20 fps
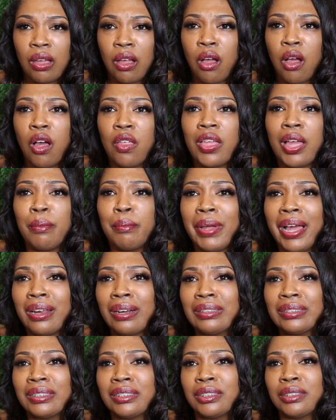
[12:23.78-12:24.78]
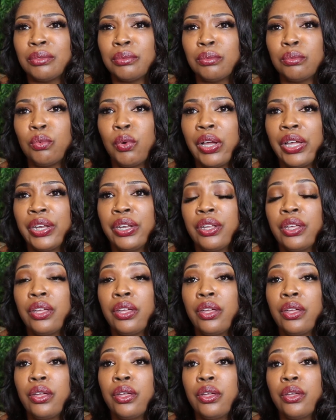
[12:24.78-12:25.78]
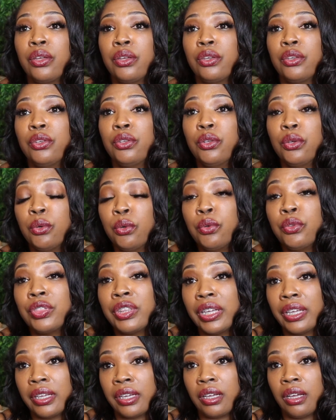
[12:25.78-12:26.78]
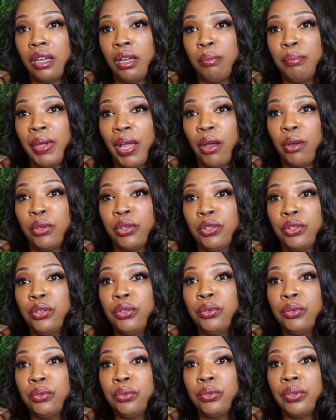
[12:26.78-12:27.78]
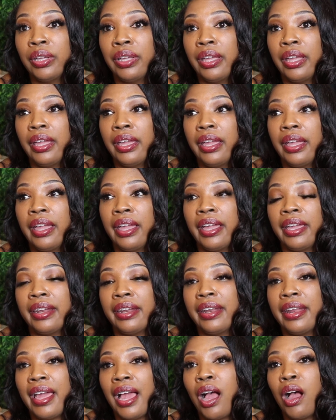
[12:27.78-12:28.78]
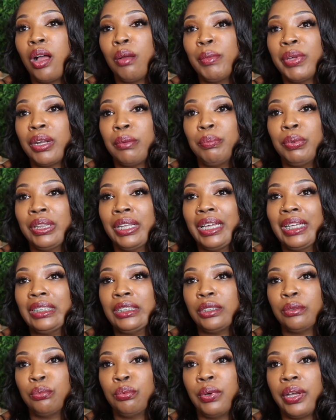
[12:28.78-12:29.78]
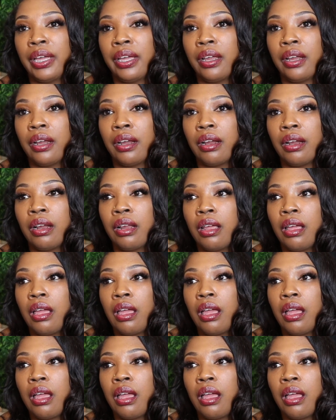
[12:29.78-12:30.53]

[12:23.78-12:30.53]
All that matters is what you think about you. And now I'm in a place where